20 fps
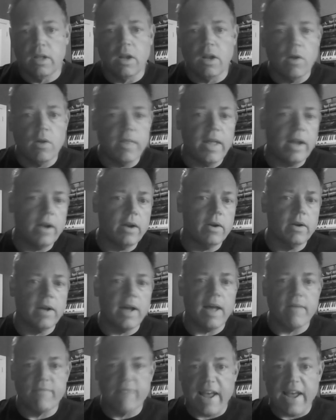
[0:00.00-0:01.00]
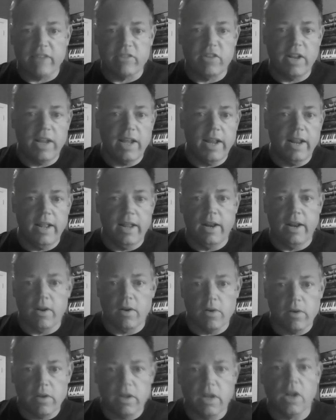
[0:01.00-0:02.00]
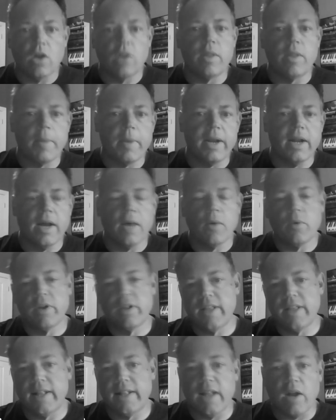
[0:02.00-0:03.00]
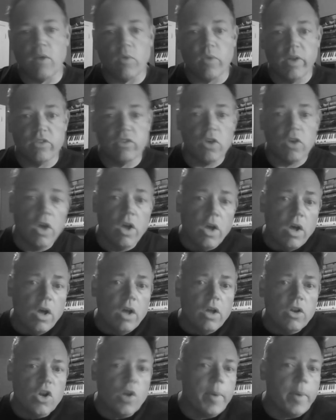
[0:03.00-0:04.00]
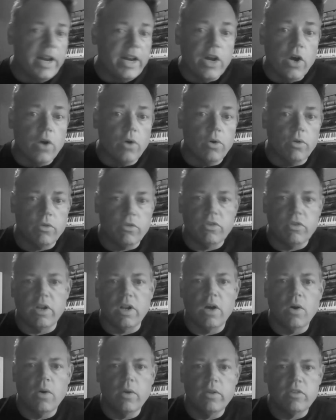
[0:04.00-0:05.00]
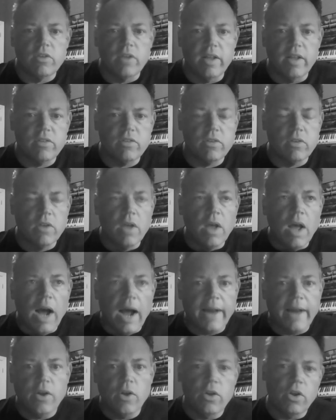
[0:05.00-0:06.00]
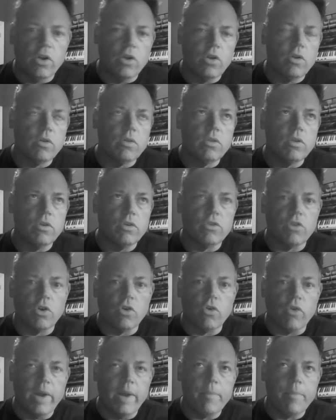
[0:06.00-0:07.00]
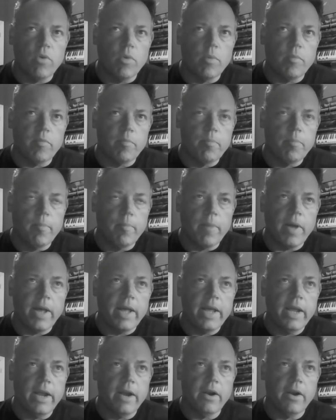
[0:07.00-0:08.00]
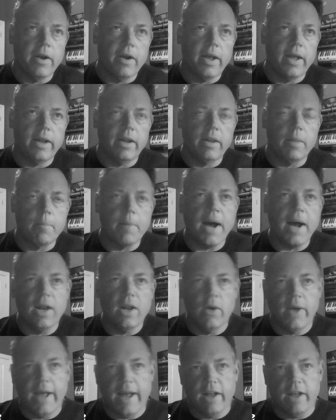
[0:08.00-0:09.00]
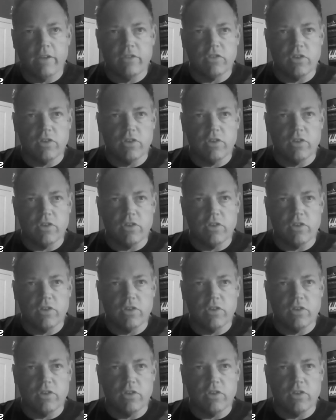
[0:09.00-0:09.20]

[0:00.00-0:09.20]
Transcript: that are not vaccinated, or they might not want to take that risk. Nobody knows. It's. I know that there's the Grape Room by here and the Milo House